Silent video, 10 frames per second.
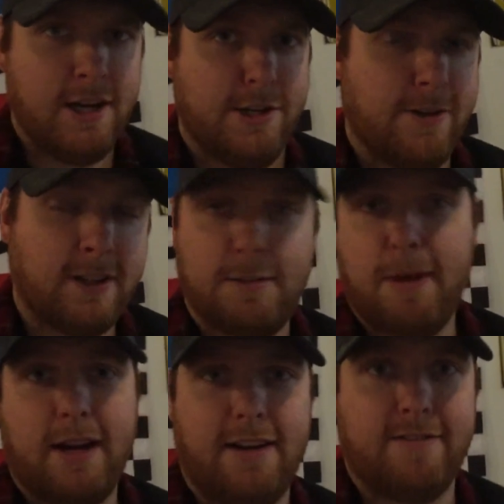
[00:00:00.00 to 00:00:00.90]
Trucks are
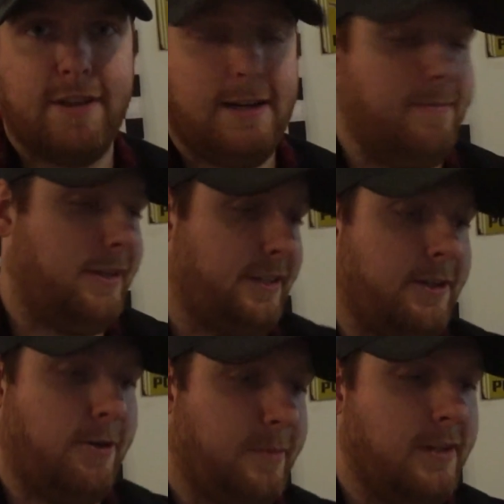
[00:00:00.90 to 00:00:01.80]
body on frame. The
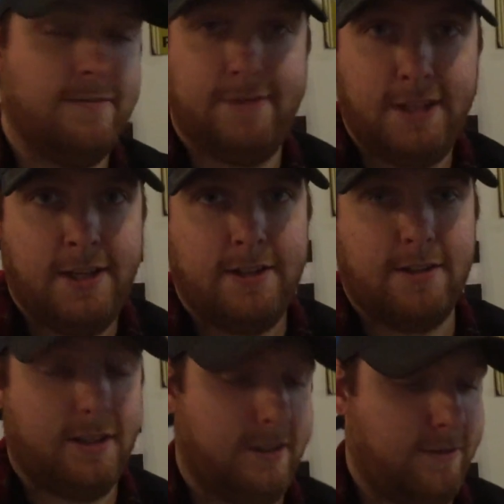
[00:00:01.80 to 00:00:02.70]
Tacoma,
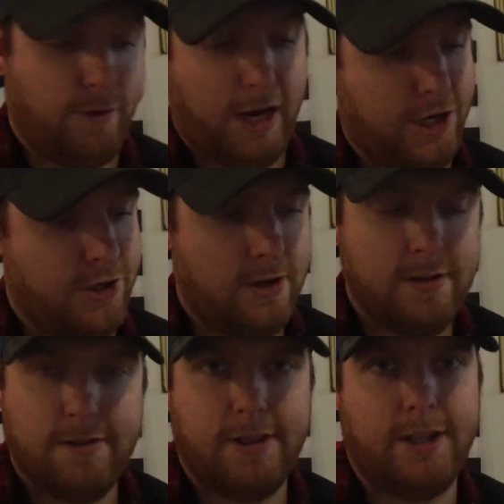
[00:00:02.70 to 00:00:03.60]
the Ranger,
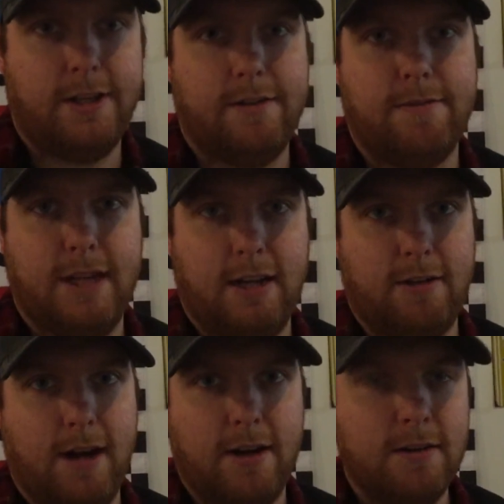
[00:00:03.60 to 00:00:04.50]
the
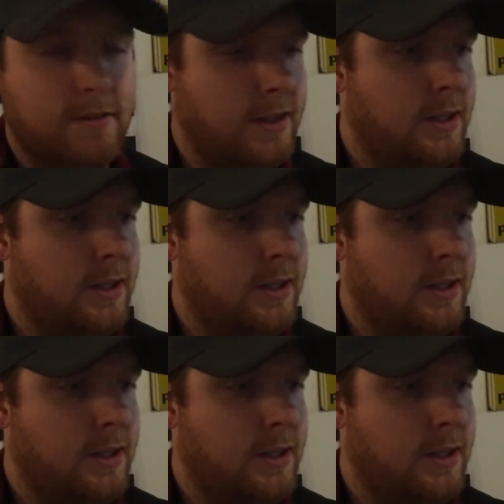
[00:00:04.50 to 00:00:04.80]
Colorado,